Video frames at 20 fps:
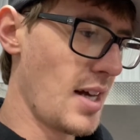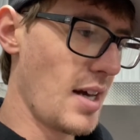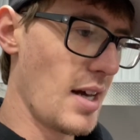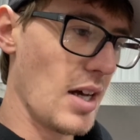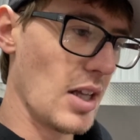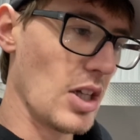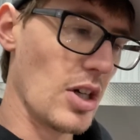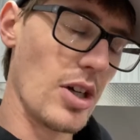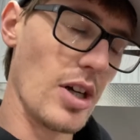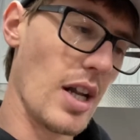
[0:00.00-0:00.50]

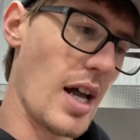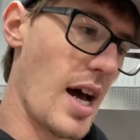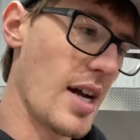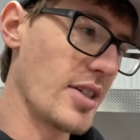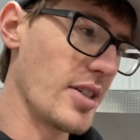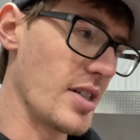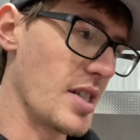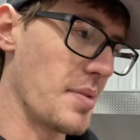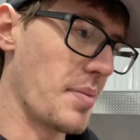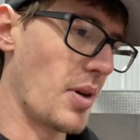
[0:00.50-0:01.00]
Learned a lot
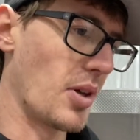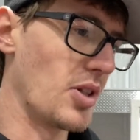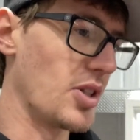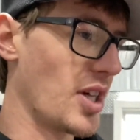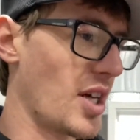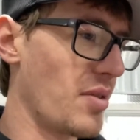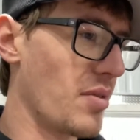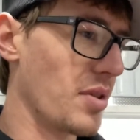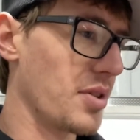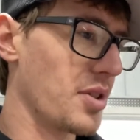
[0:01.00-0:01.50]
just about
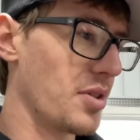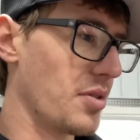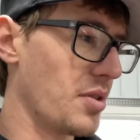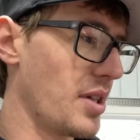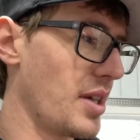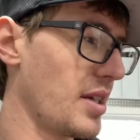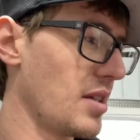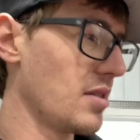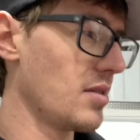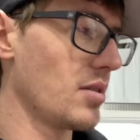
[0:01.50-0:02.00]
general
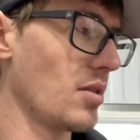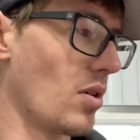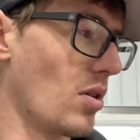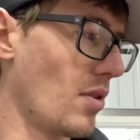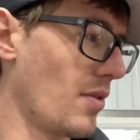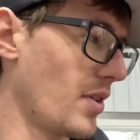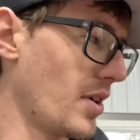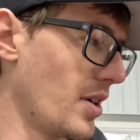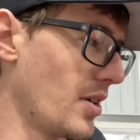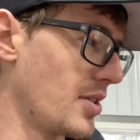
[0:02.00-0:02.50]
tuning. Go
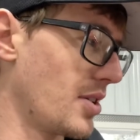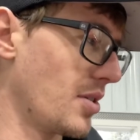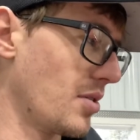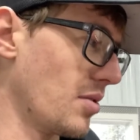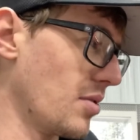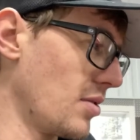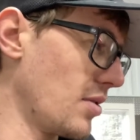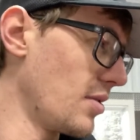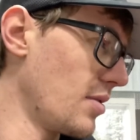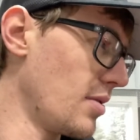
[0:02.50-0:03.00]
over your
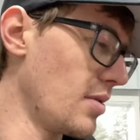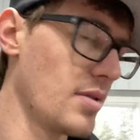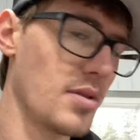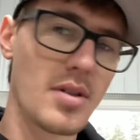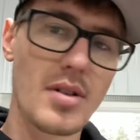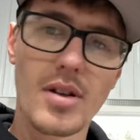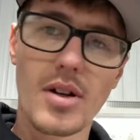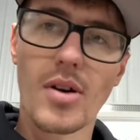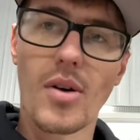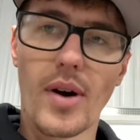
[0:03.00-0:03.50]
tune
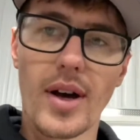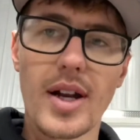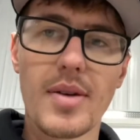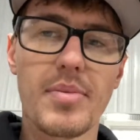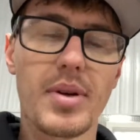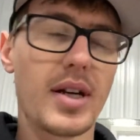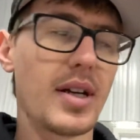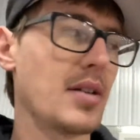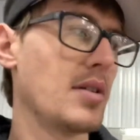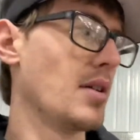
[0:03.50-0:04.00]
quite a
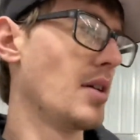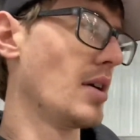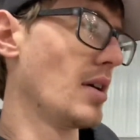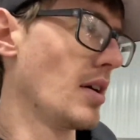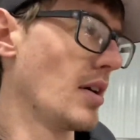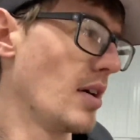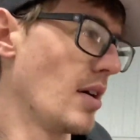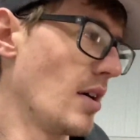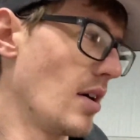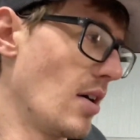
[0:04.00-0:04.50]
bit.
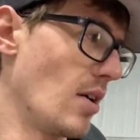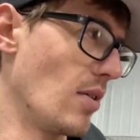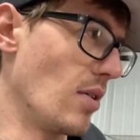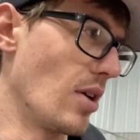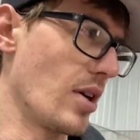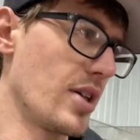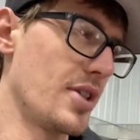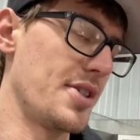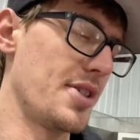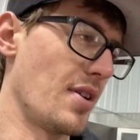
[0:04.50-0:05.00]

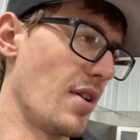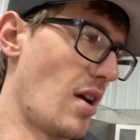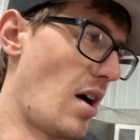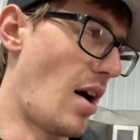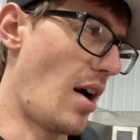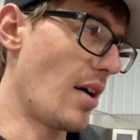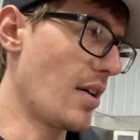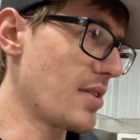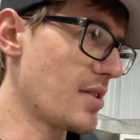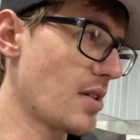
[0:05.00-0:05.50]
Look at your
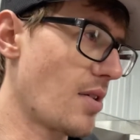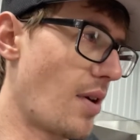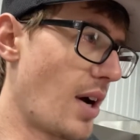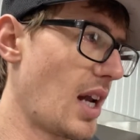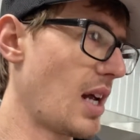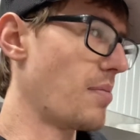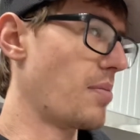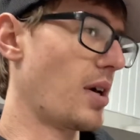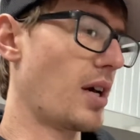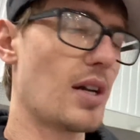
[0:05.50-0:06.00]
logs quite
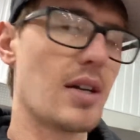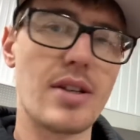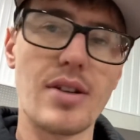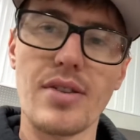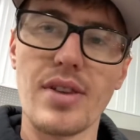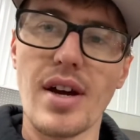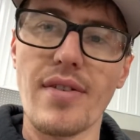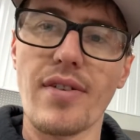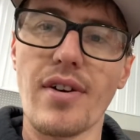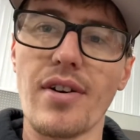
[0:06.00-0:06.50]
a bit. You'll
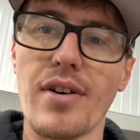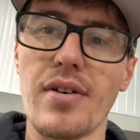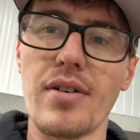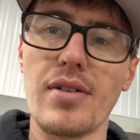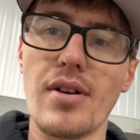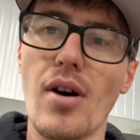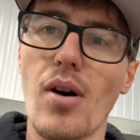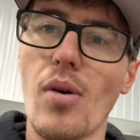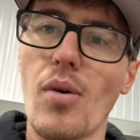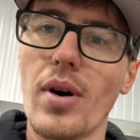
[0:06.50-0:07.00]
never
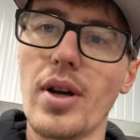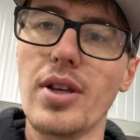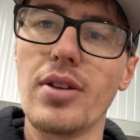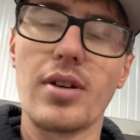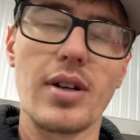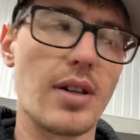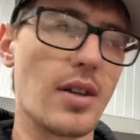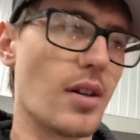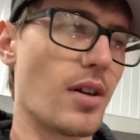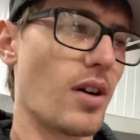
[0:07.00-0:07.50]
know what you
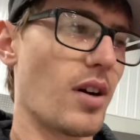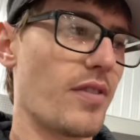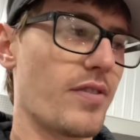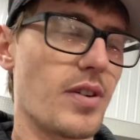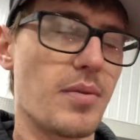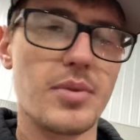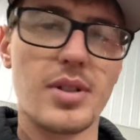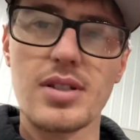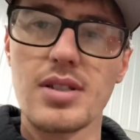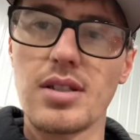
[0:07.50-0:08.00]
can learn
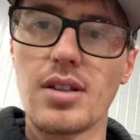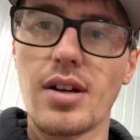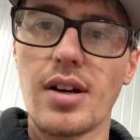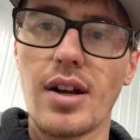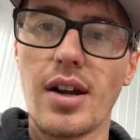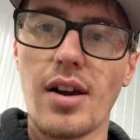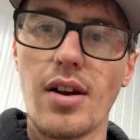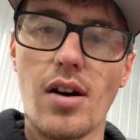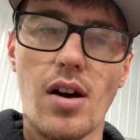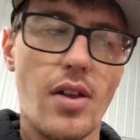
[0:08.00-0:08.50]
from just looking
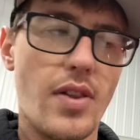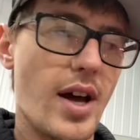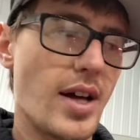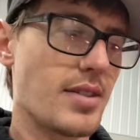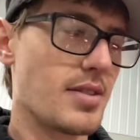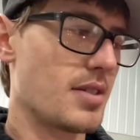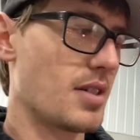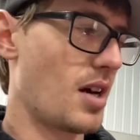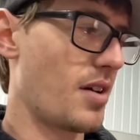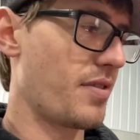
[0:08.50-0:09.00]
at all that
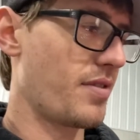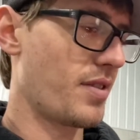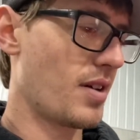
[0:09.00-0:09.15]
stuff.